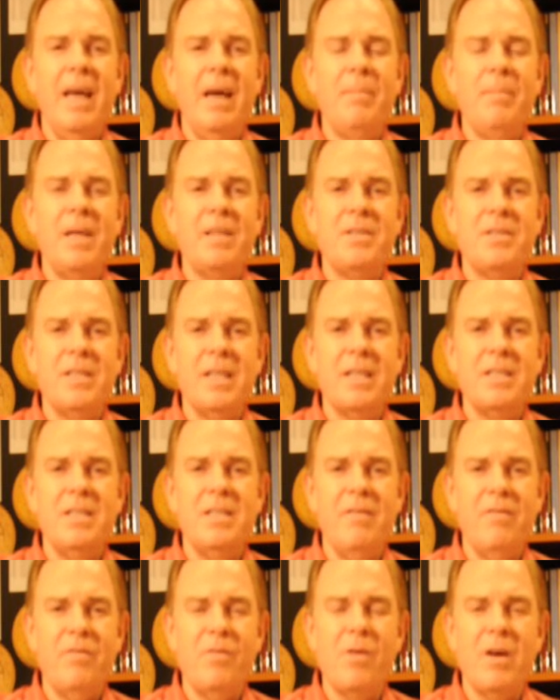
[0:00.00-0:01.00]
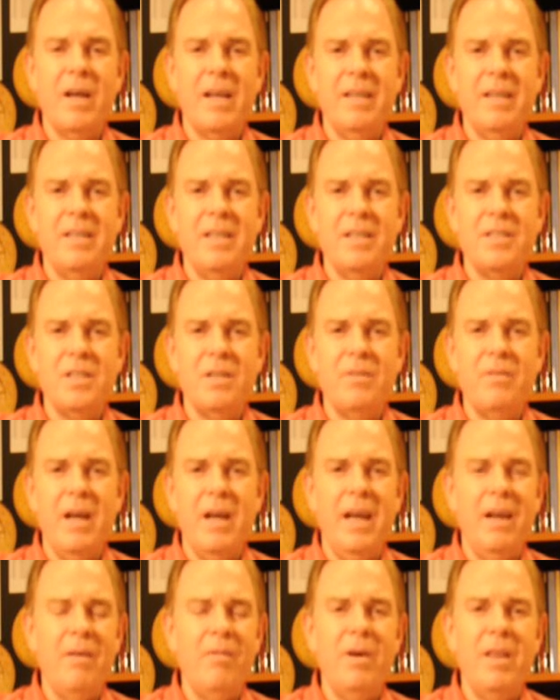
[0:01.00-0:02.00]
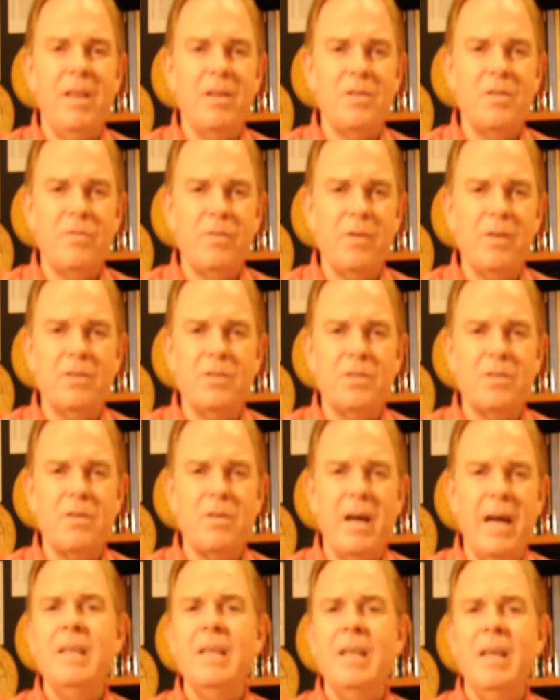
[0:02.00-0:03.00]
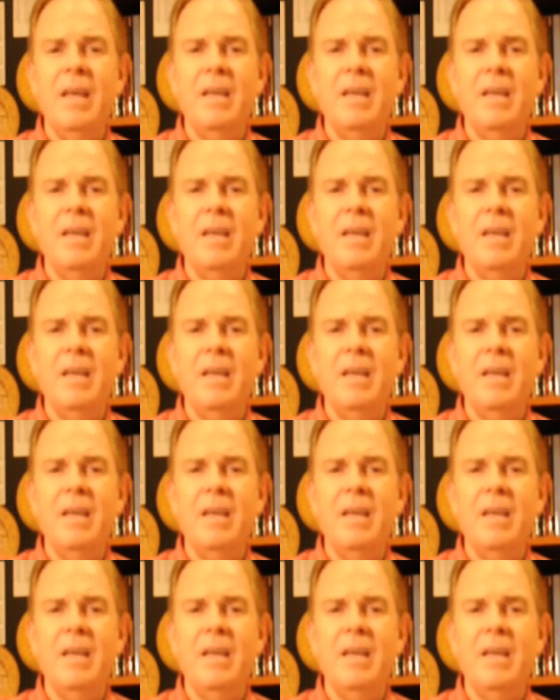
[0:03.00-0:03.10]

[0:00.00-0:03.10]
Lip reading: MS64 condition rating with its full strike,